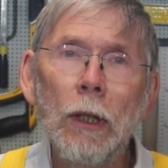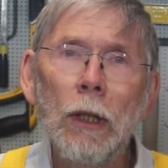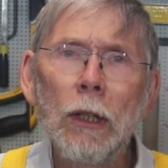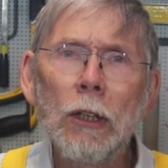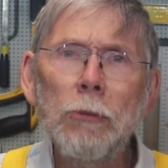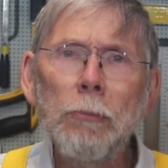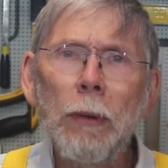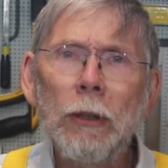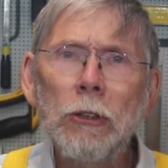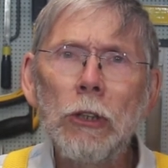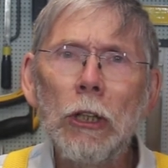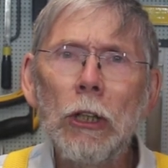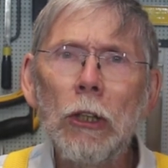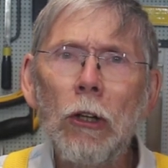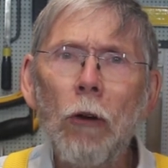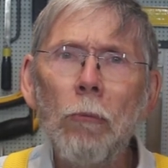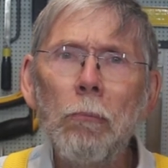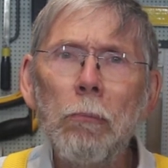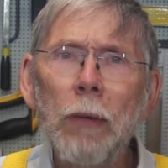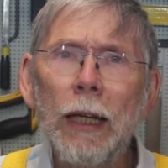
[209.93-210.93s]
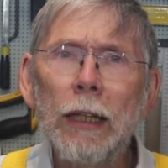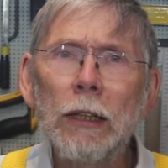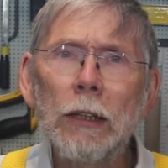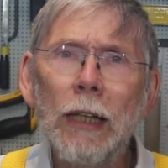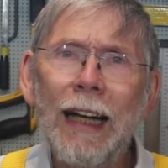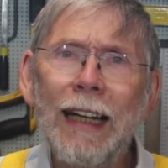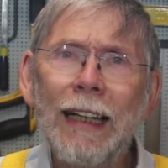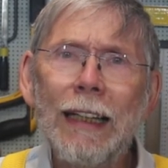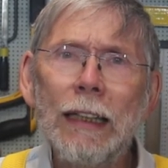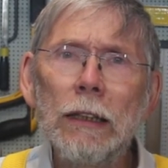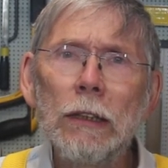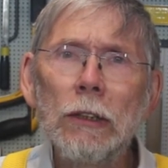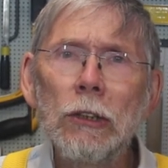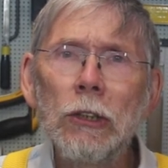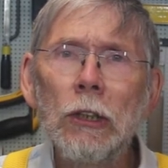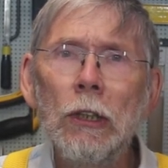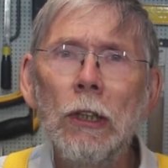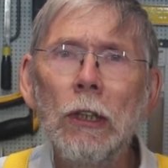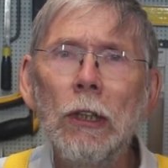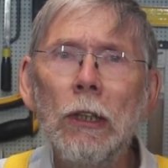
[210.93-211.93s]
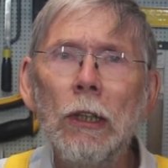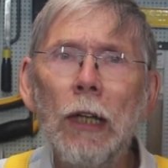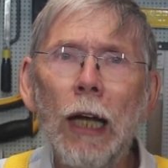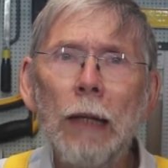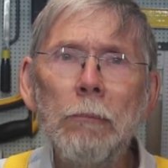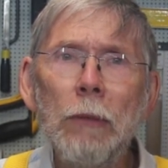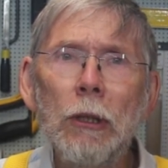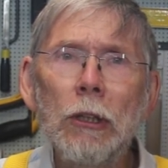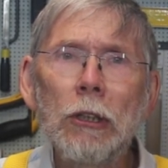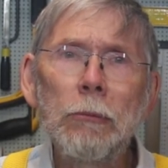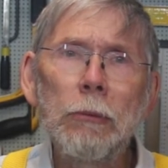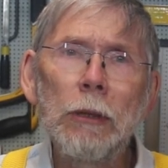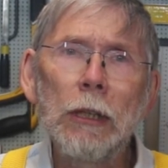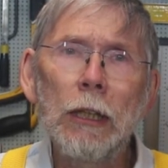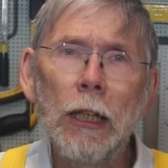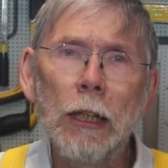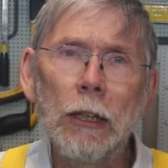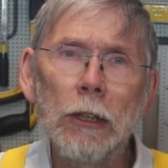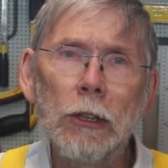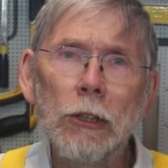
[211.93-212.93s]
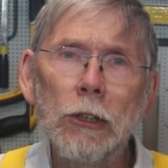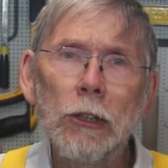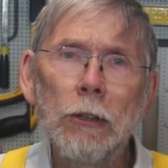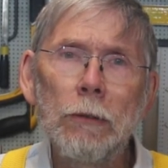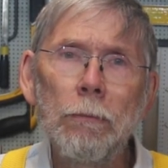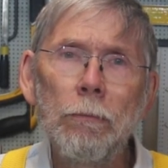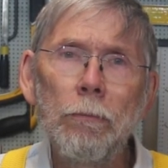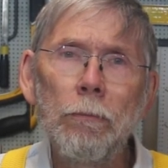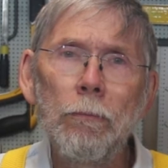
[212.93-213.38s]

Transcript: especially complex angles and multiple cuts.